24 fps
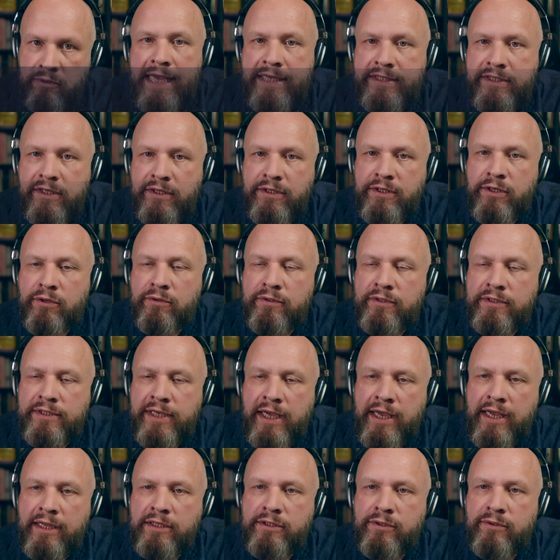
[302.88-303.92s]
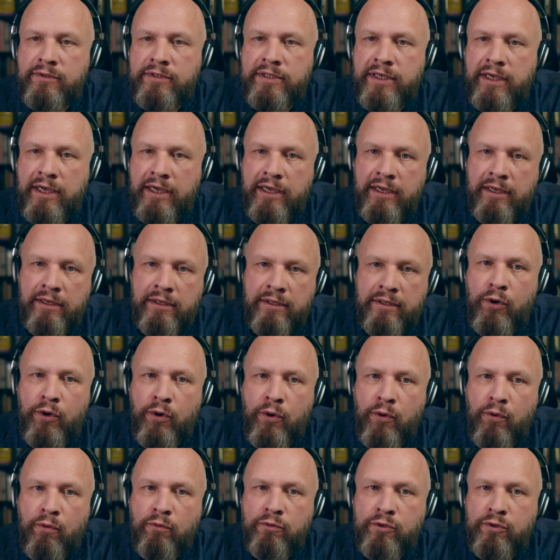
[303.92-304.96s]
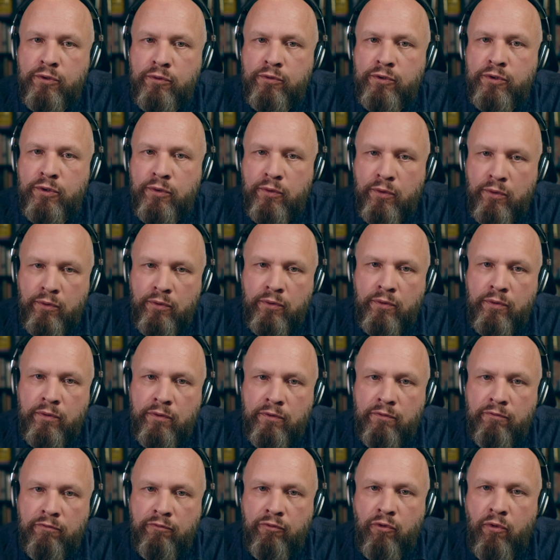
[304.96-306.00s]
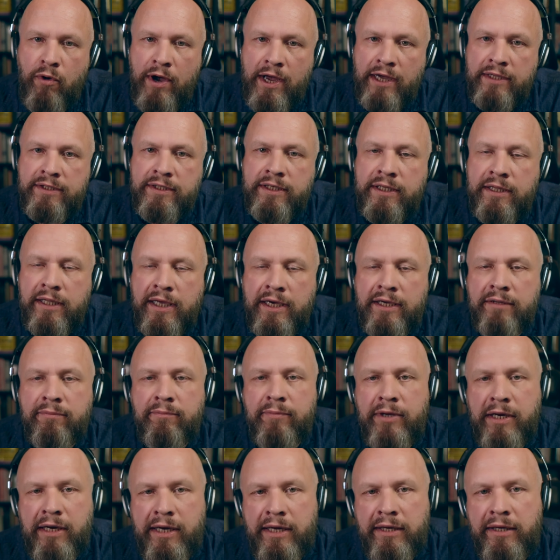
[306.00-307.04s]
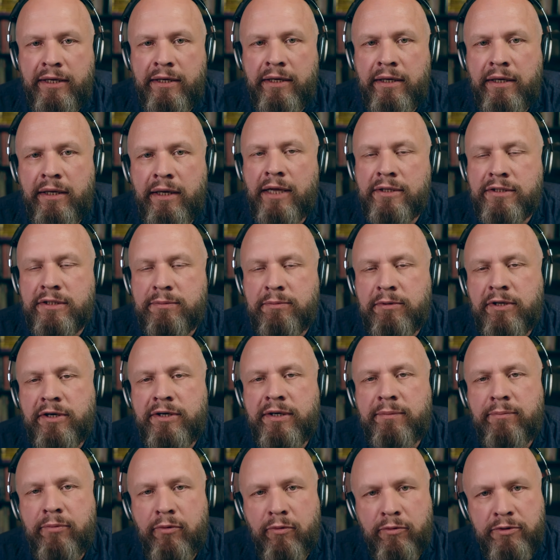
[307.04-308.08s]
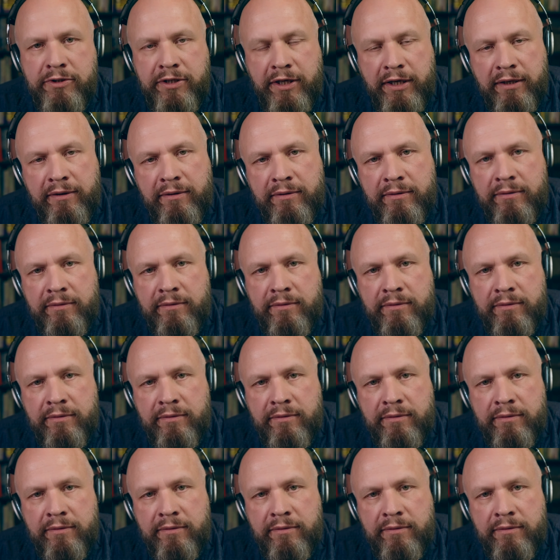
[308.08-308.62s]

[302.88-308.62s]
is it your day-to-day go-to tool for end client billing and SPLA reporting?